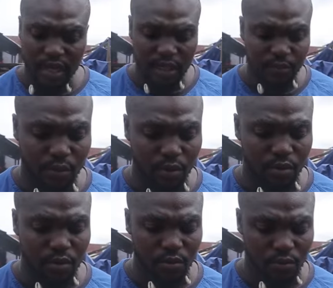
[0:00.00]
guys bunk,
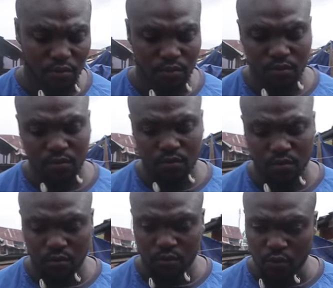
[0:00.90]

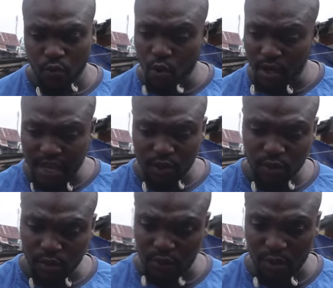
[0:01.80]
go get
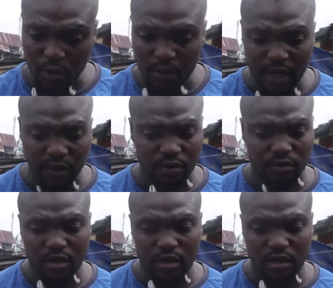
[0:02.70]
something, we go bind us